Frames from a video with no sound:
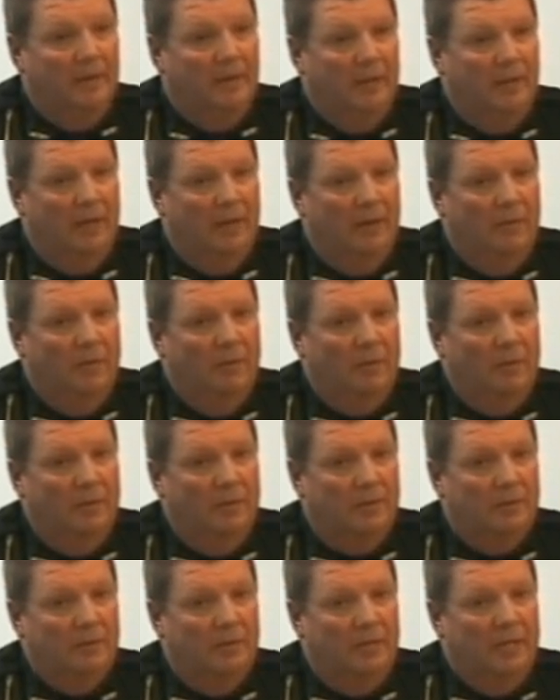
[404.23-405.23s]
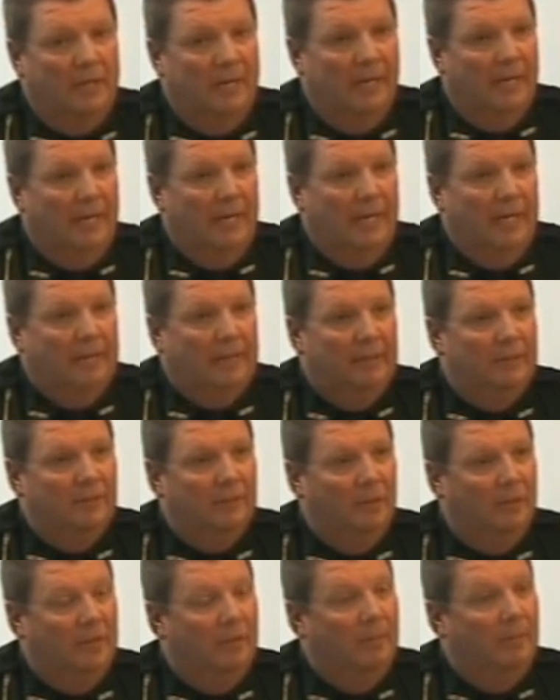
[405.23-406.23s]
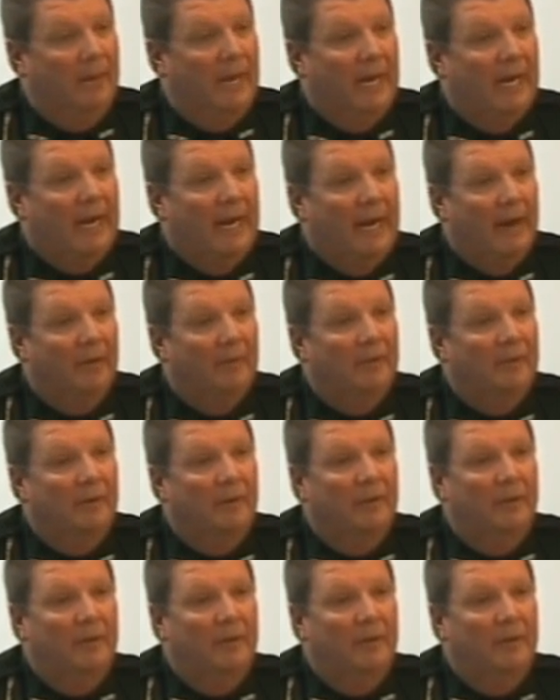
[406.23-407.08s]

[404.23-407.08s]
And I want to extend that hand to come back out,